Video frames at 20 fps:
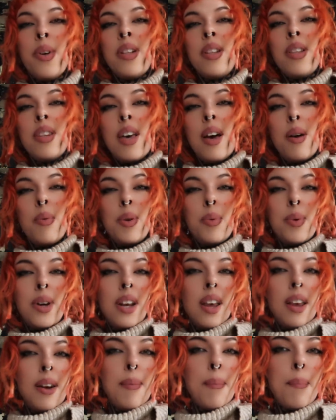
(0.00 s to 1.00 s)
one that we
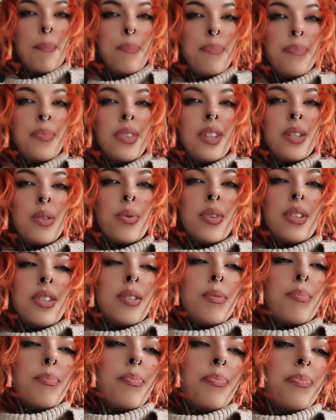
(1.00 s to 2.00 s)
went in. This
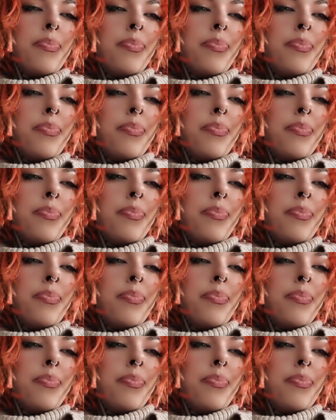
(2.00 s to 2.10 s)
one's,